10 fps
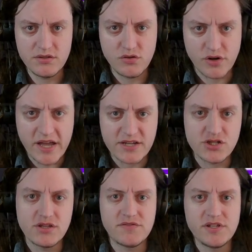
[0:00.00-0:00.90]
or actually,
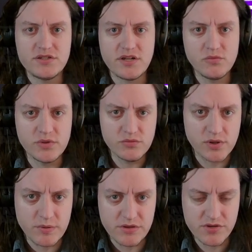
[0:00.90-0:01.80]
the Fleet Lieutenant wouldn't
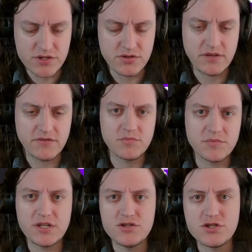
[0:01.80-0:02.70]
work with the Regional Governor
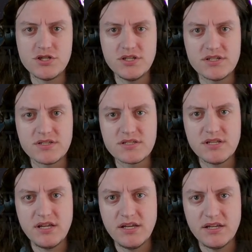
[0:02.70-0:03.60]
because she is
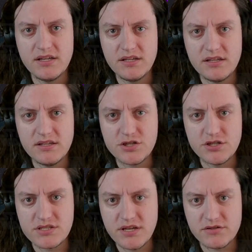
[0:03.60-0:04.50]

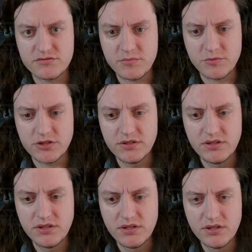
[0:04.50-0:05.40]
not a rebel.
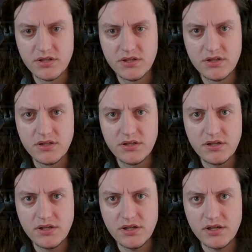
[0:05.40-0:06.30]

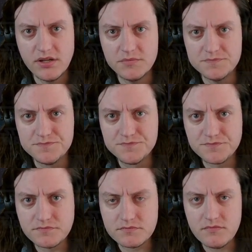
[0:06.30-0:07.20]
Um,
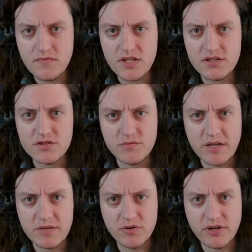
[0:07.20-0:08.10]
so my
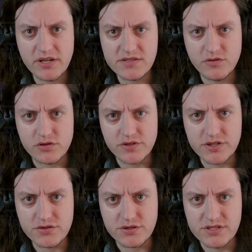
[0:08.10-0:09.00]
opponent has 4
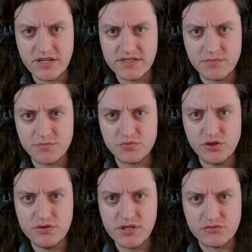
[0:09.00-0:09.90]
resources, ends up
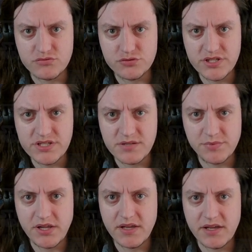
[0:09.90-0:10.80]
using a
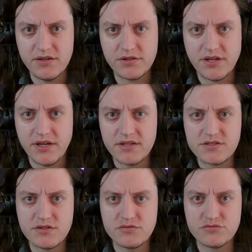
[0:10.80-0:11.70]
resupply. Okay,
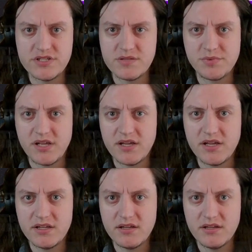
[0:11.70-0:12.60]
so resupply,